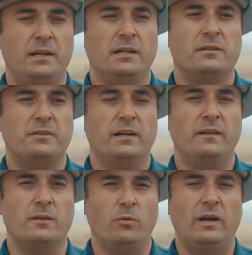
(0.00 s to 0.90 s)
identify
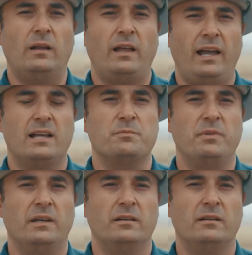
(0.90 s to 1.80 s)
that the well has
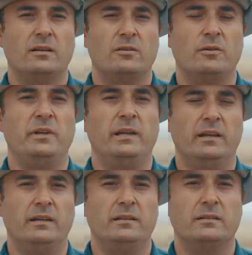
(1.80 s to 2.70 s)
been
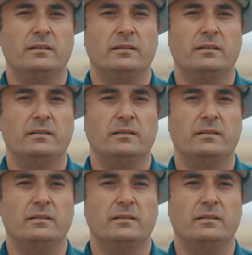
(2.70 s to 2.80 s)
remediated.